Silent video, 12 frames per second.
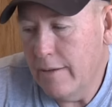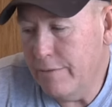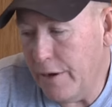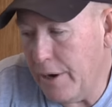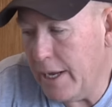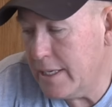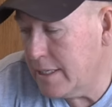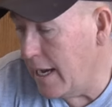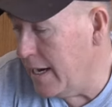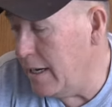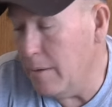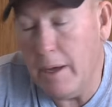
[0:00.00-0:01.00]
Very
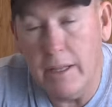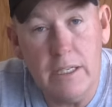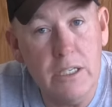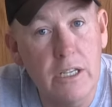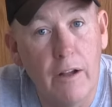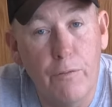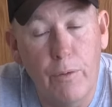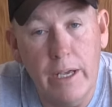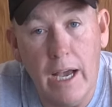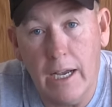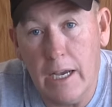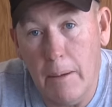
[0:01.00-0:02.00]
excited about the stuff we
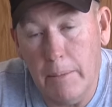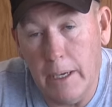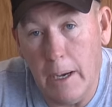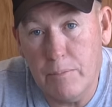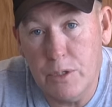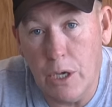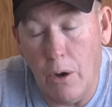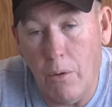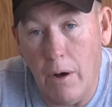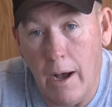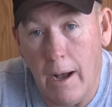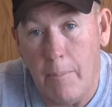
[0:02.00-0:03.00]
got coming up.
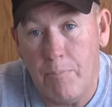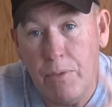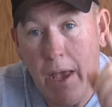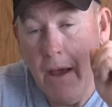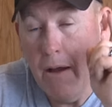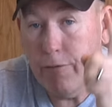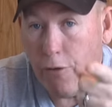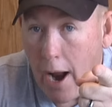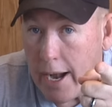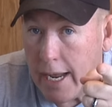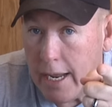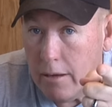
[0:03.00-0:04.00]
So um,
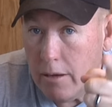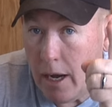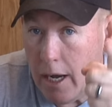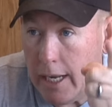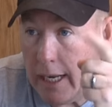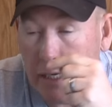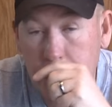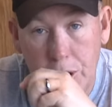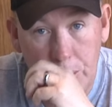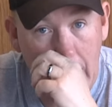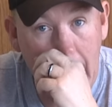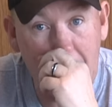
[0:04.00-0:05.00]
Friday, uh, in
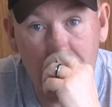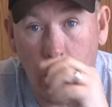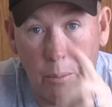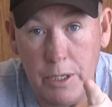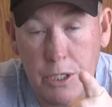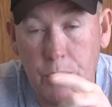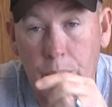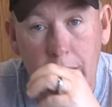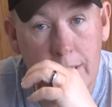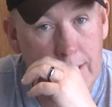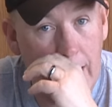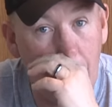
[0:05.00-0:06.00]
two days, I'll be doing
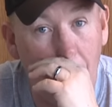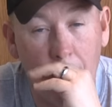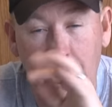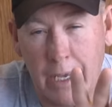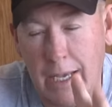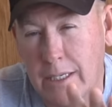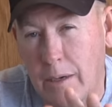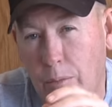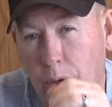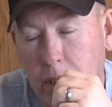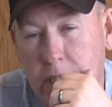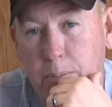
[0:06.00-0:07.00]
a demo, and I got something
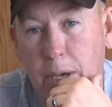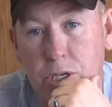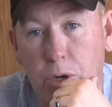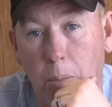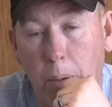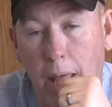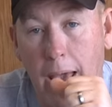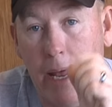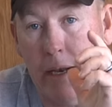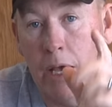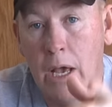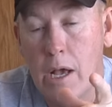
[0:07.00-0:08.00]
really special
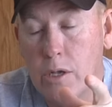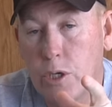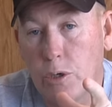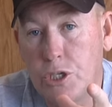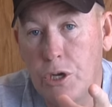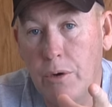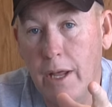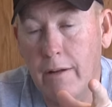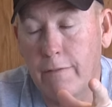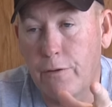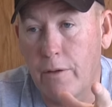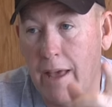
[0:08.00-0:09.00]
planned. So tune
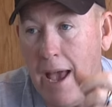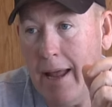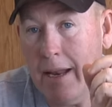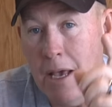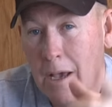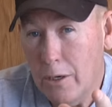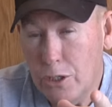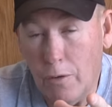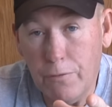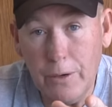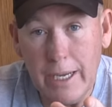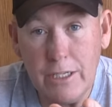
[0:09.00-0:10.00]
in for that.
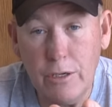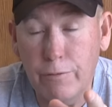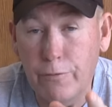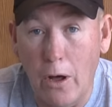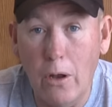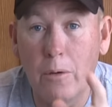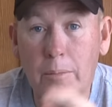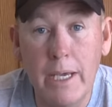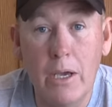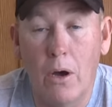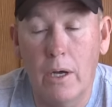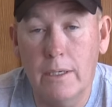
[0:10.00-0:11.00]
Don't forget to follow
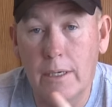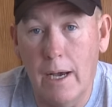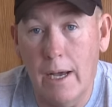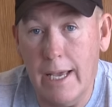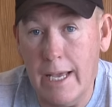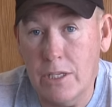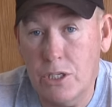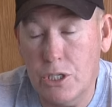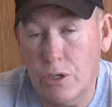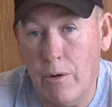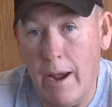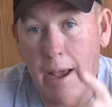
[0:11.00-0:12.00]
me on uh,
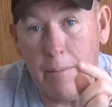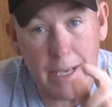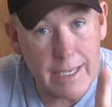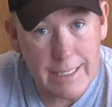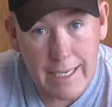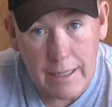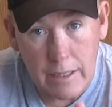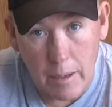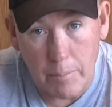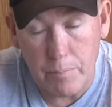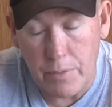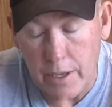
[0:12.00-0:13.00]
Instagram. It's in
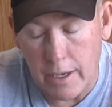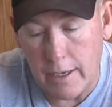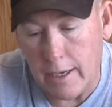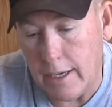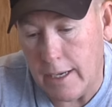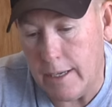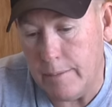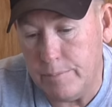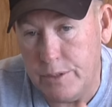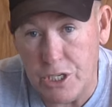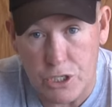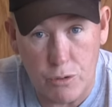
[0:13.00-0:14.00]
the the um,
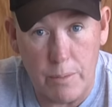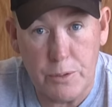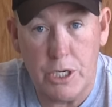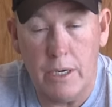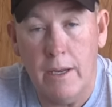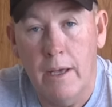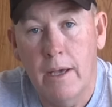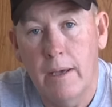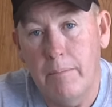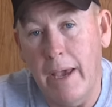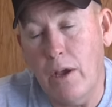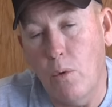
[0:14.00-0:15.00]
description.
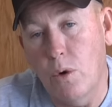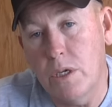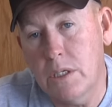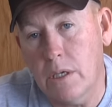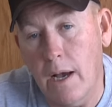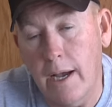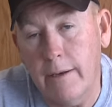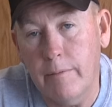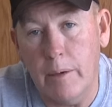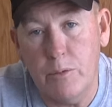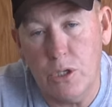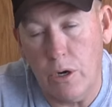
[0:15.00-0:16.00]
Make a wood sign.
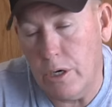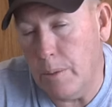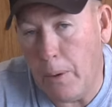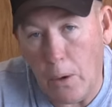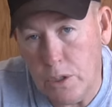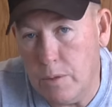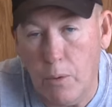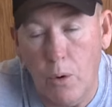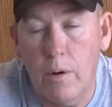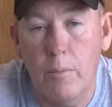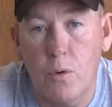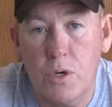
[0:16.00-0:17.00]
I'm starting to post
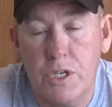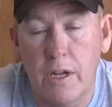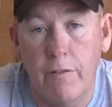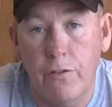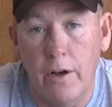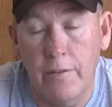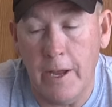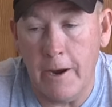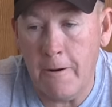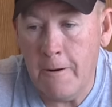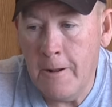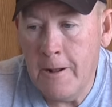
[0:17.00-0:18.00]
more and more stuff on
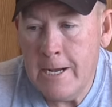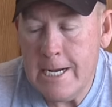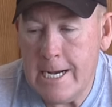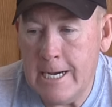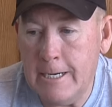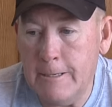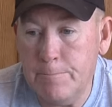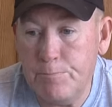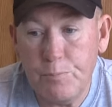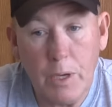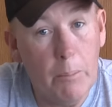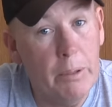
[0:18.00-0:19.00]
there. Um,
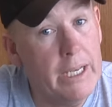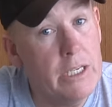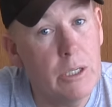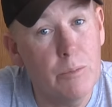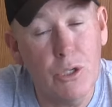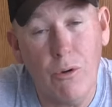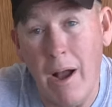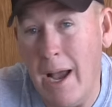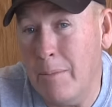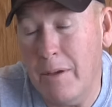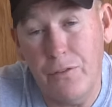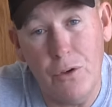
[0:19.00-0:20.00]
please
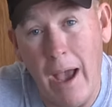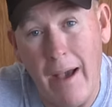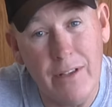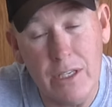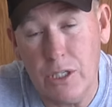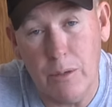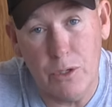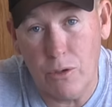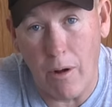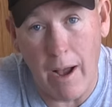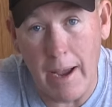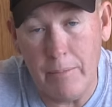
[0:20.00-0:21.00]
subscribe if you haven't
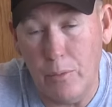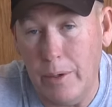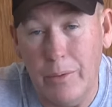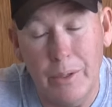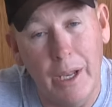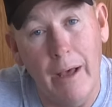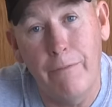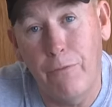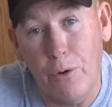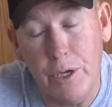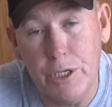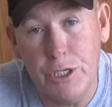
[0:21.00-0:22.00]
subscribed. We would love
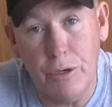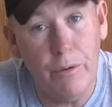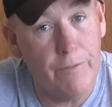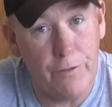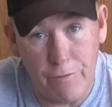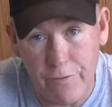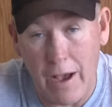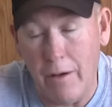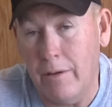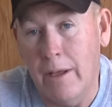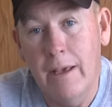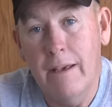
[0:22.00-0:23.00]
for you to. If you
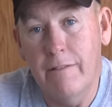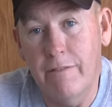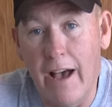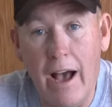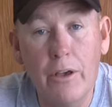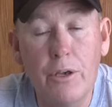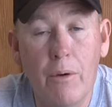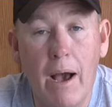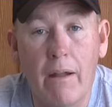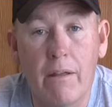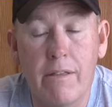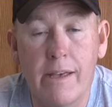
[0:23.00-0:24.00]
found value value
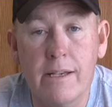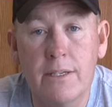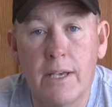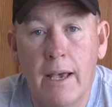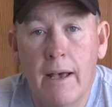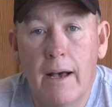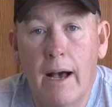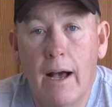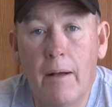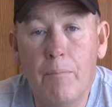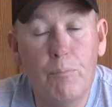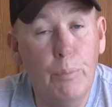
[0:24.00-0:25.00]
out of this,
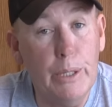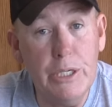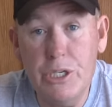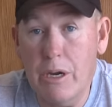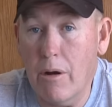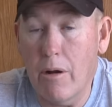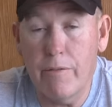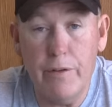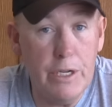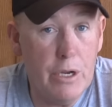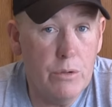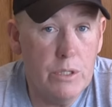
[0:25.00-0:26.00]
um, please share our
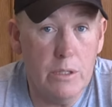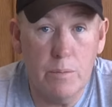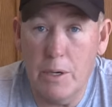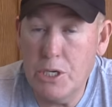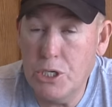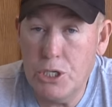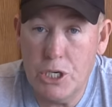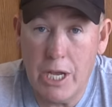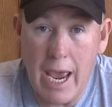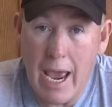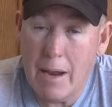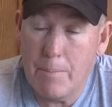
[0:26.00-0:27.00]
videos as much as you
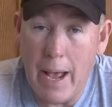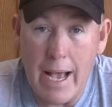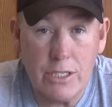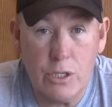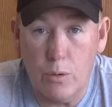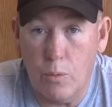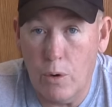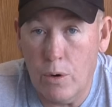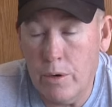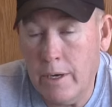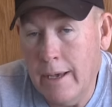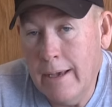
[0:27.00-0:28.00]
can. Pass the
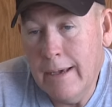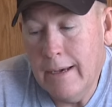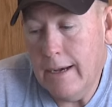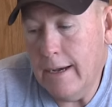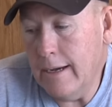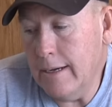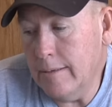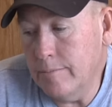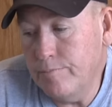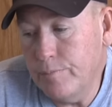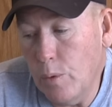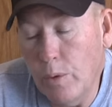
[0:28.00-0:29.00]
word.
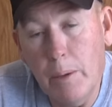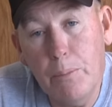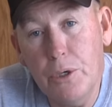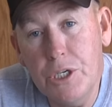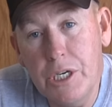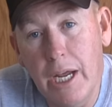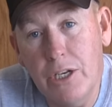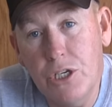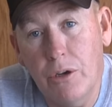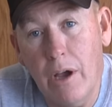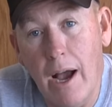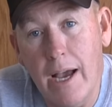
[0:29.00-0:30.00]
Um, we appreciate
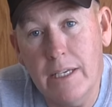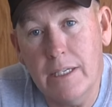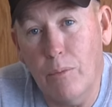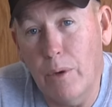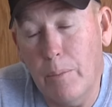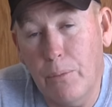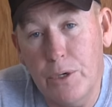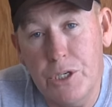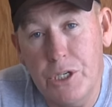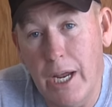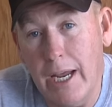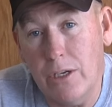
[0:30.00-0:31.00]
you guys. We
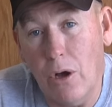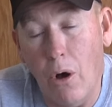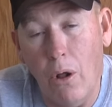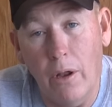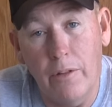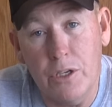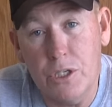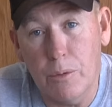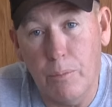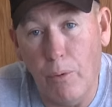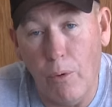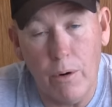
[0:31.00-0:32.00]
appreciate all of the
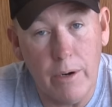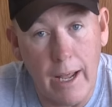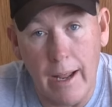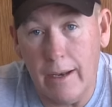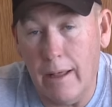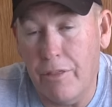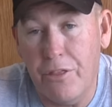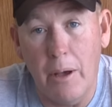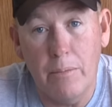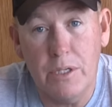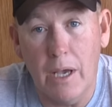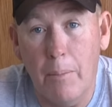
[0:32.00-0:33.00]
support and a
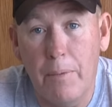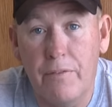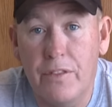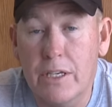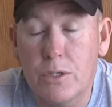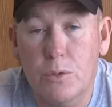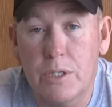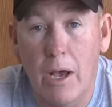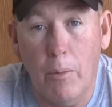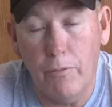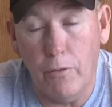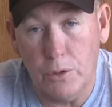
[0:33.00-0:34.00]
thumbs up if this was
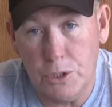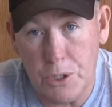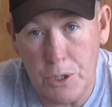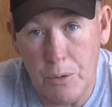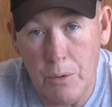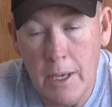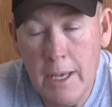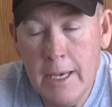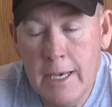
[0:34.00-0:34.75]
helpful to you.